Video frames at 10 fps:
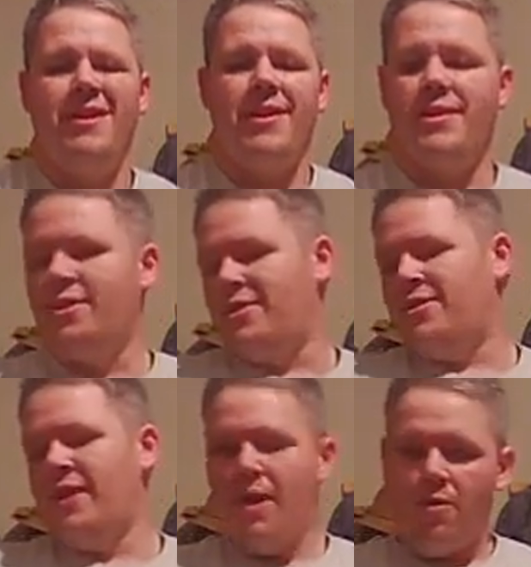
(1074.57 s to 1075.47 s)
it doesn't
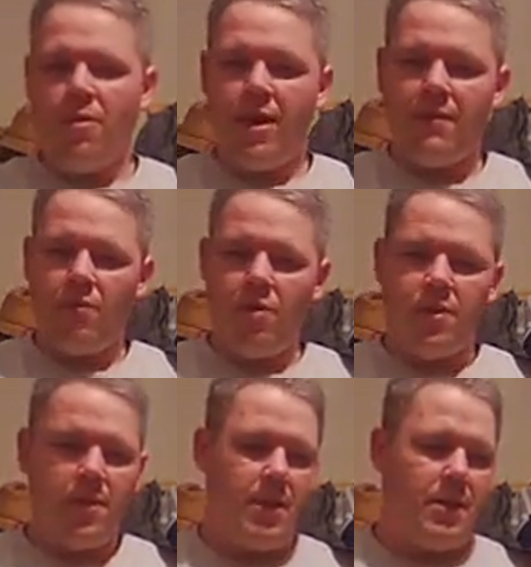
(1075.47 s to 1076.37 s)
sound right for one
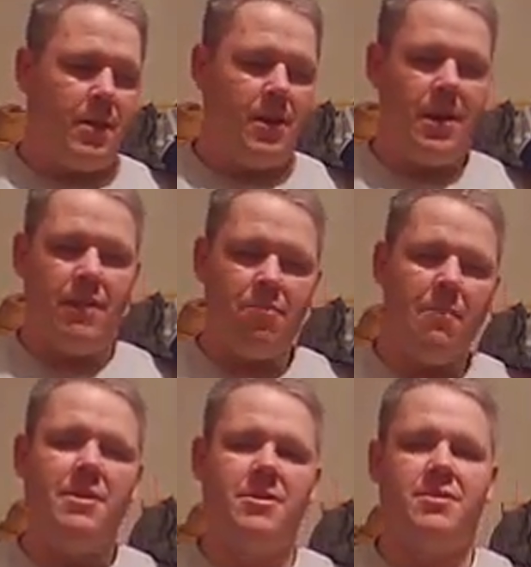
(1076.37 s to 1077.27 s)
thing, and it probably doesn't